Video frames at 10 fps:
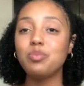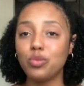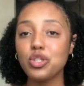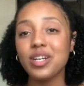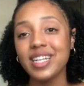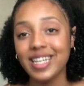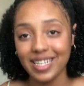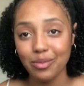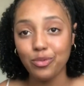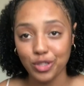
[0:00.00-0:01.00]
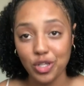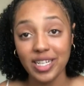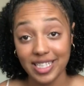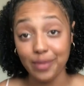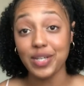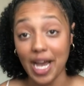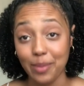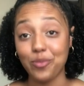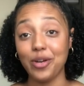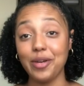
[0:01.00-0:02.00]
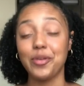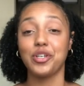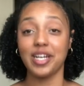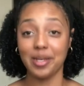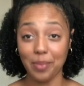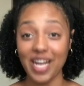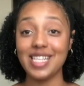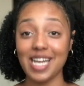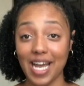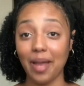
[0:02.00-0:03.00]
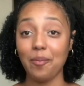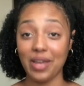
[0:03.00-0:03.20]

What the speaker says: we're trying to save time, right? We're trying to buy time